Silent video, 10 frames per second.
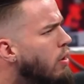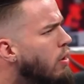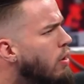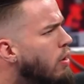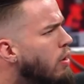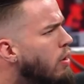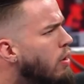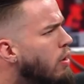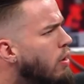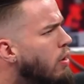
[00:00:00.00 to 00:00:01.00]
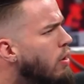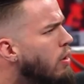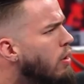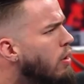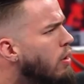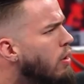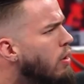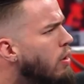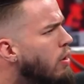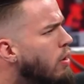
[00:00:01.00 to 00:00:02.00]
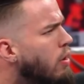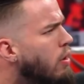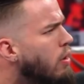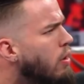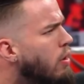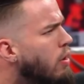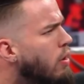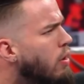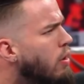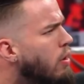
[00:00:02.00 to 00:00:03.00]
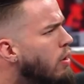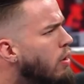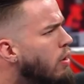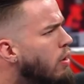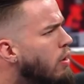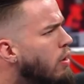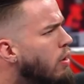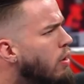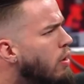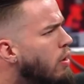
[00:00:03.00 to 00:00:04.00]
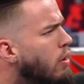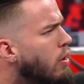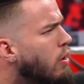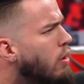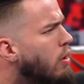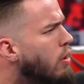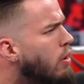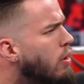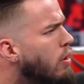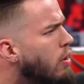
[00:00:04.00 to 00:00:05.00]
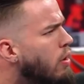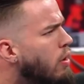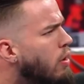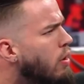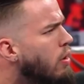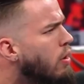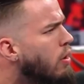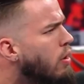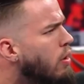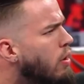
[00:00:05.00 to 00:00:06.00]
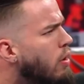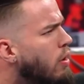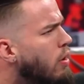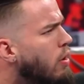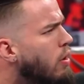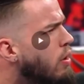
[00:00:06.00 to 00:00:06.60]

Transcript: [no speech]